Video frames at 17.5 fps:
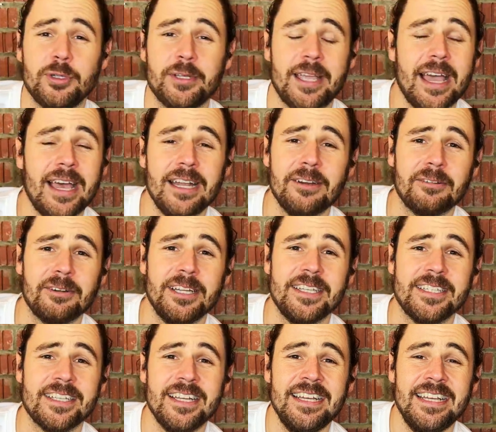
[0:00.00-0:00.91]

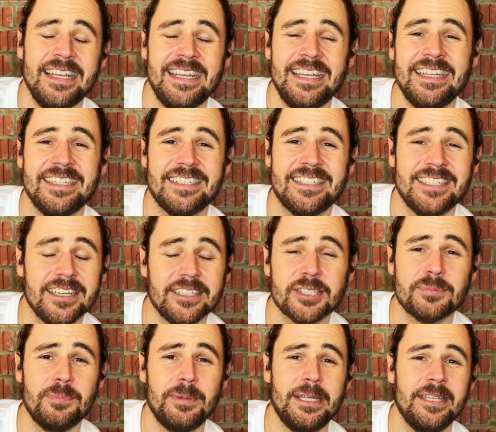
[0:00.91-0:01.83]
calories, it
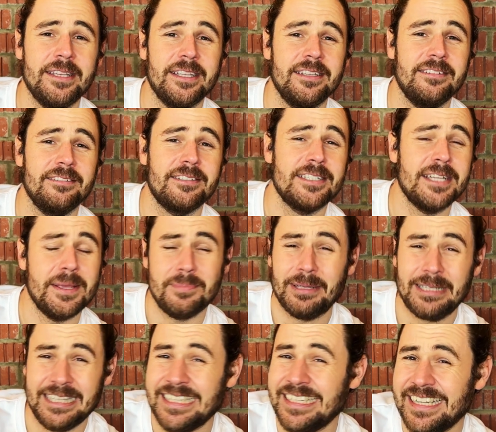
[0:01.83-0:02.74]
does mean that you
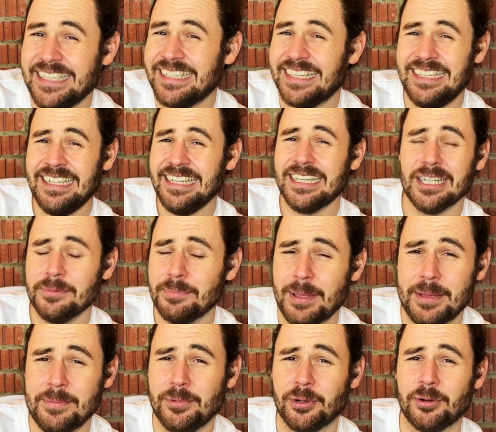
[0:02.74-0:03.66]
typically need a little
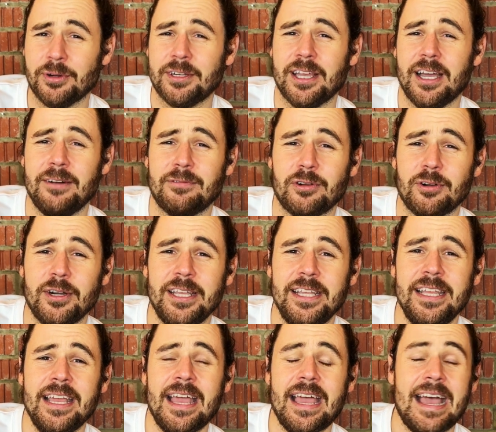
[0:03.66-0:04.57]
bit more
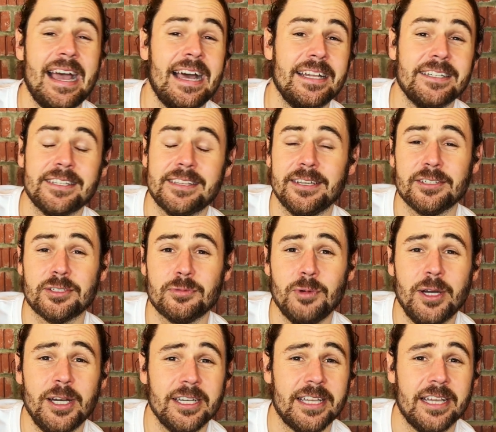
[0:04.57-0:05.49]
recovery, and those
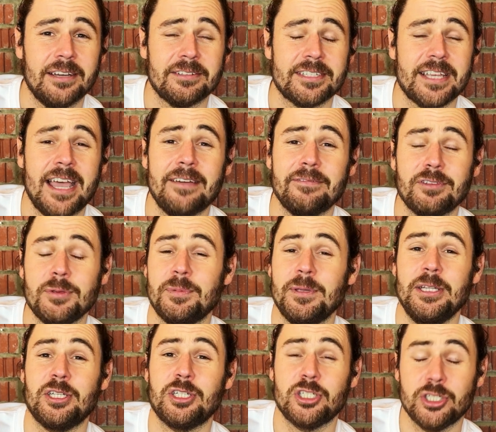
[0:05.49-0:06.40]
workouts have to
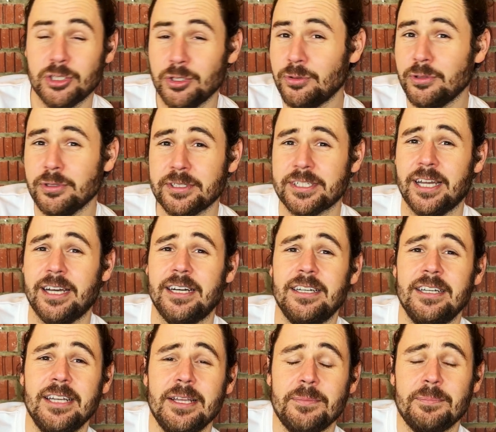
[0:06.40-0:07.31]
be
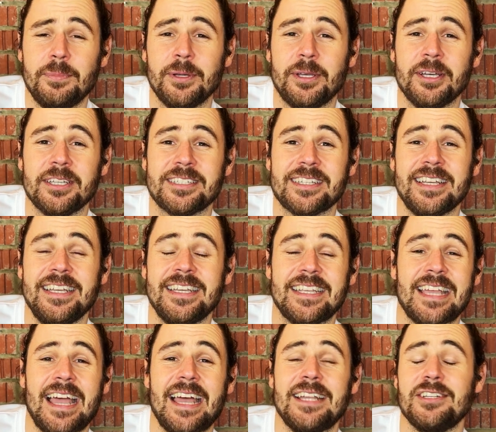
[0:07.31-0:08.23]
shorter because
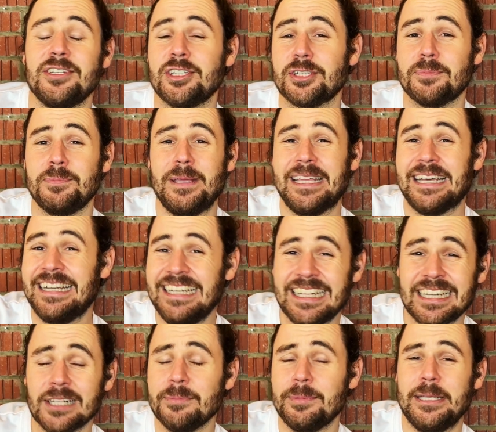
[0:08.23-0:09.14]
it can just be a
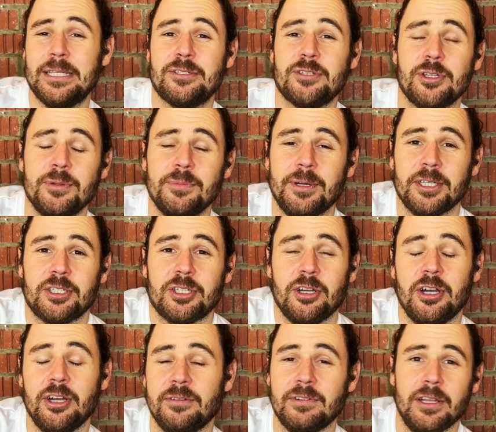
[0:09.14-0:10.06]
little bit too much
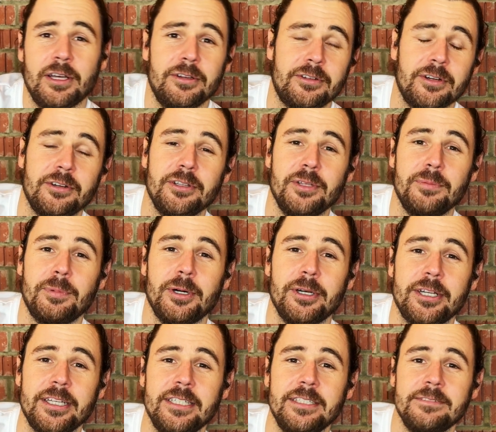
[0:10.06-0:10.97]
overload on the
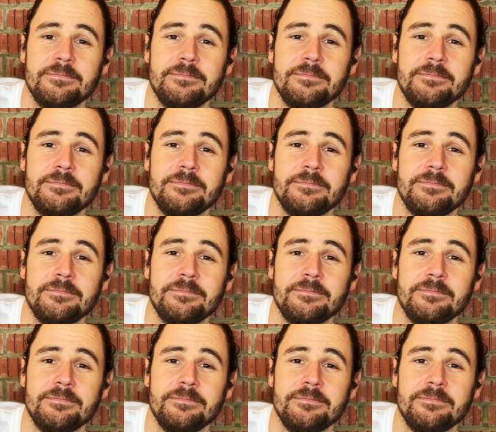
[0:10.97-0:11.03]
body.